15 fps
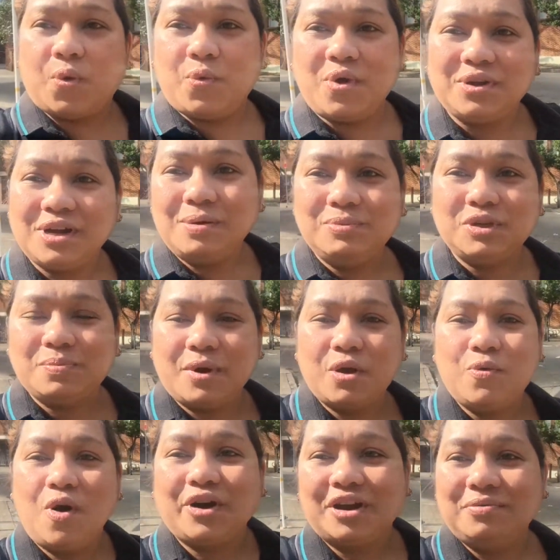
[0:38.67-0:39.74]
Welcome to my
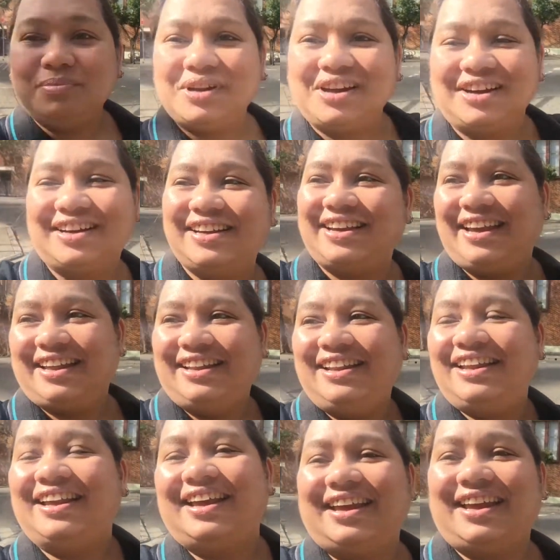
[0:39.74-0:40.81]
walking vlog again,
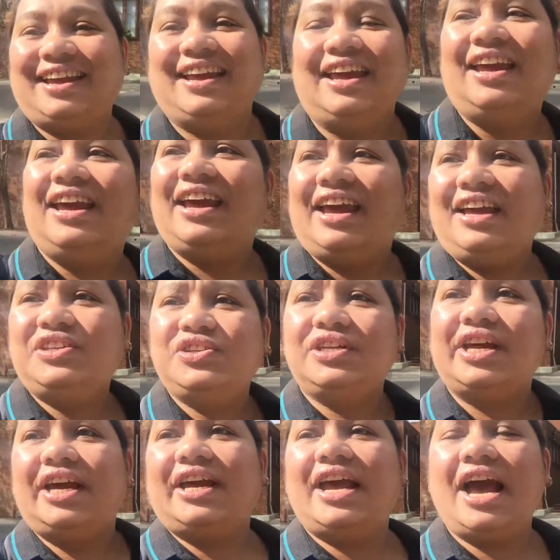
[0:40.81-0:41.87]
and
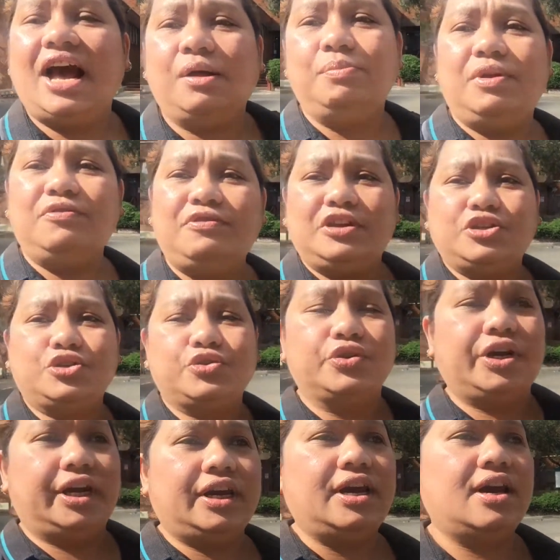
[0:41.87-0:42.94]
today I'll be
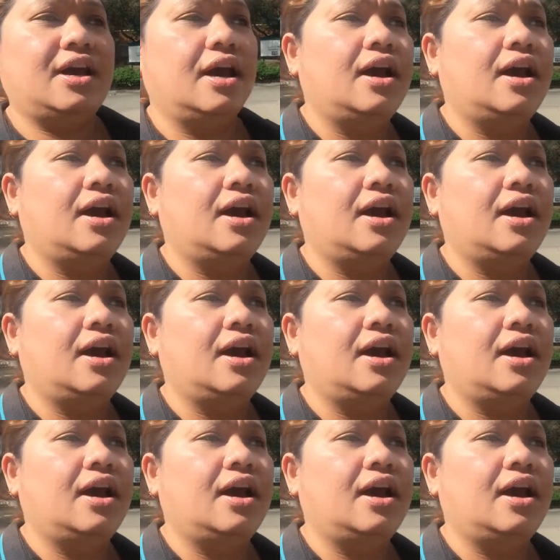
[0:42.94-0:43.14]
featuring